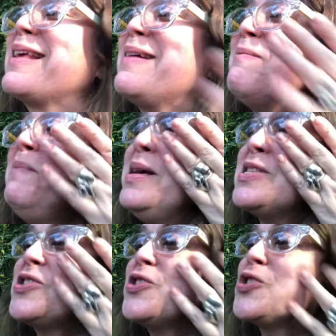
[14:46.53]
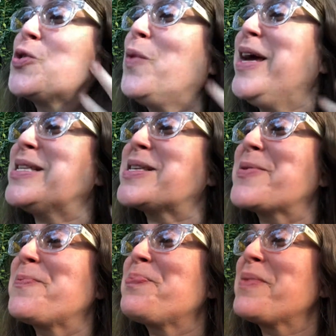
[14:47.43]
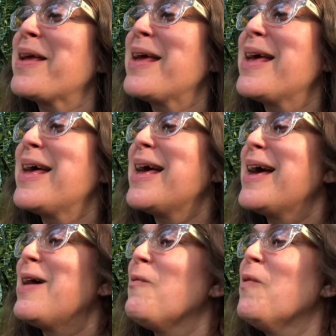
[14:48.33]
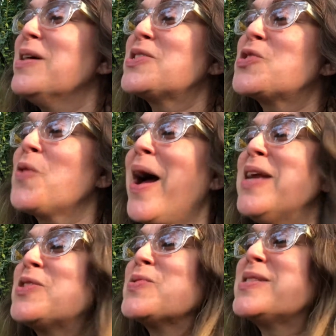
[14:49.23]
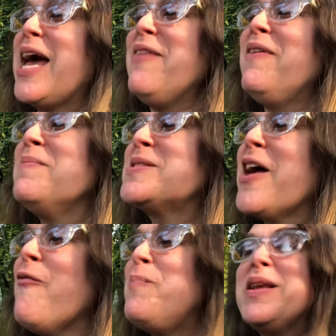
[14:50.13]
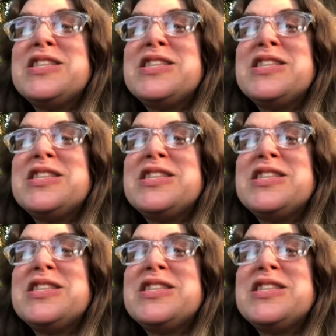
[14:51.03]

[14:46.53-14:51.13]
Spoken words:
Mr. Twit was trying to save himself, but